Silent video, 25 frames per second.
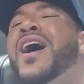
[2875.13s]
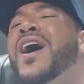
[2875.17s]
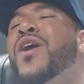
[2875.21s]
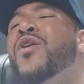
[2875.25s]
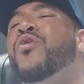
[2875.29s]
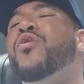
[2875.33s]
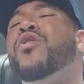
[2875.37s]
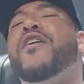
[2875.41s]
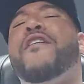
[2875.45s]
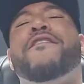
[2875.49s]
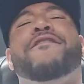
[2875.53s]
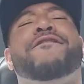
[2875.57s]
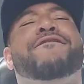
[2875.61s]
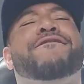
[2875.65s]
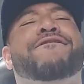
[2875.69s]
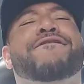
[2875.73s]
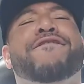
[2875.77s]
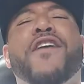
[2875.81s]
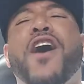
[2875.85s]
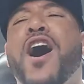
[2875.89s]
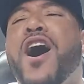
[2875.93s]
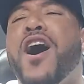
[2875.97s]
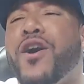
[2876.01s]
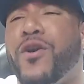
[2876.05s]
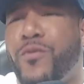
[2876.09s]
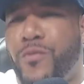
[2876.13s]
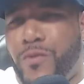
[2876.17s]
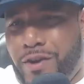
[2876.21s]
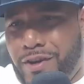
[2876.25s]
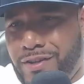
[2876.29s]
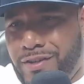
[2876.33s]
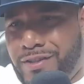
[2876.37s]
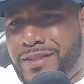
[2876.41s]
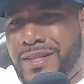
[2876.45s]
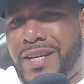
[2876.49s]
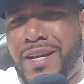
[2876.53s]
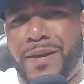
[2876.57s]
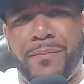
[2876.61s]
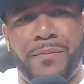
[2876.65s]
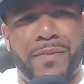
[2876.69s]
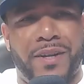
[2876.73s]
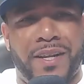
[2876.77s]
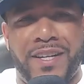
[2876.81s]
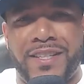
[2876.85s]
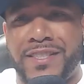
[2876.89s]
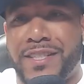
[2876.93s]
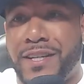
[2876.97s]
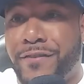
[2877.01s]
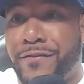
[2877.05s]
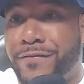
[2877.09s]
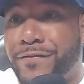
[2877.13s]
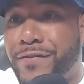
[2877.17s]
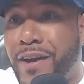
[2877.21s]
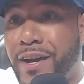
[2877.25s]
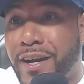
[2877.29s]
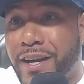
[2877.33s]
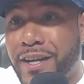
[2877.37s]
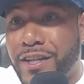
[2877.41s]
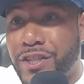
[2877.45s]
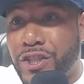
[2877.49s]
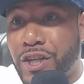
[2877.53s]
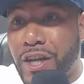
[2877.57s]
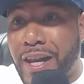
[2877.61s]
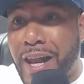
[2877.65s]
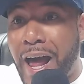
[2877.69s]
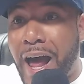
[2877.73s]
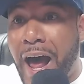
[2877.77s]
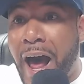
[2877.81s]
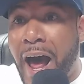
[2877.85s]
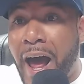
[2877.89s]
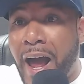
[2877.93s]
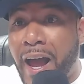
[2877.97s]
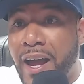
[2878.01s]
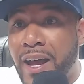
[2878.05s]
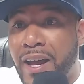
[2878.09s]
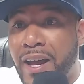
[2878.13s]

Who the fuck wears Timberlands in fucking July?